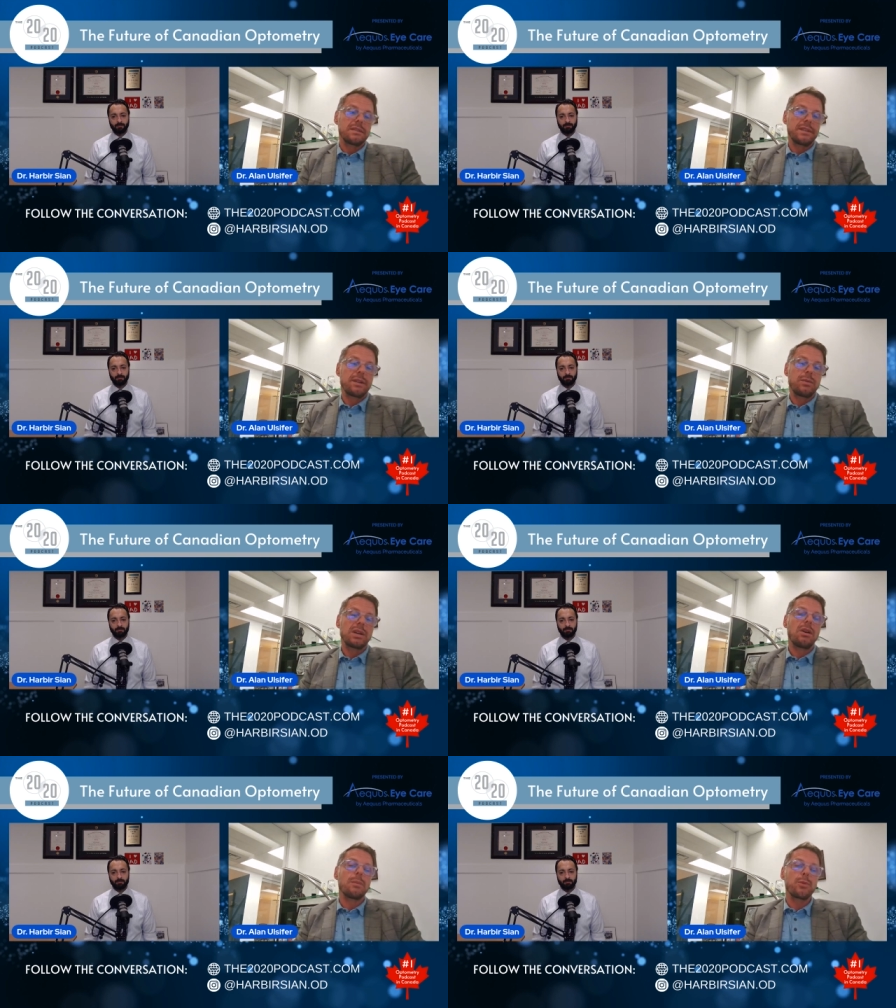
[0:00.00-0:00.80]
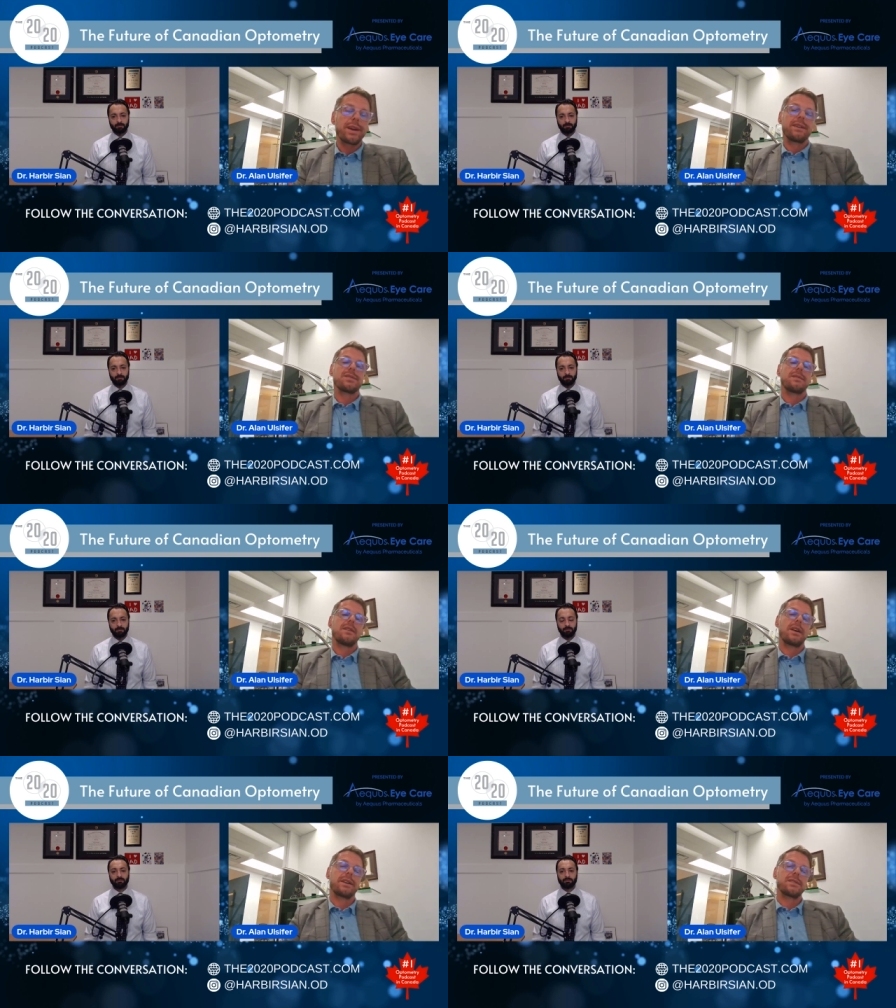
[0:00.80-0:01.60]
a comprehensive
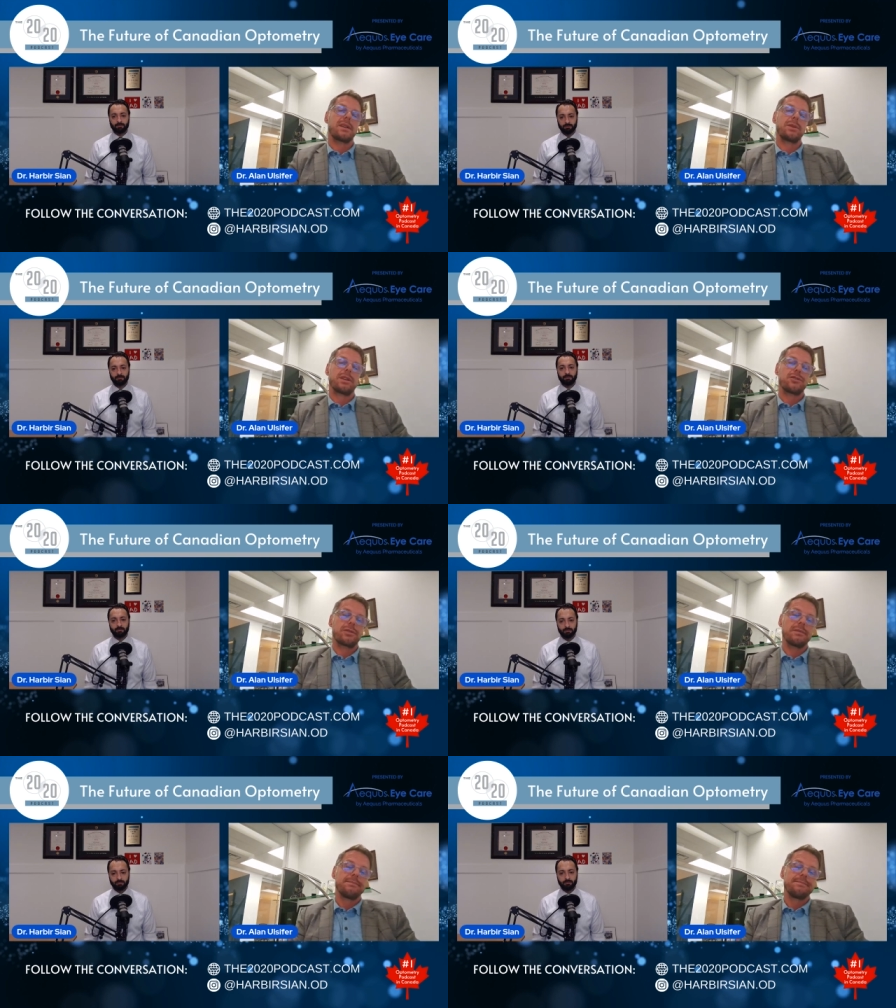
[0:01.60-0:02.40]
eye examination.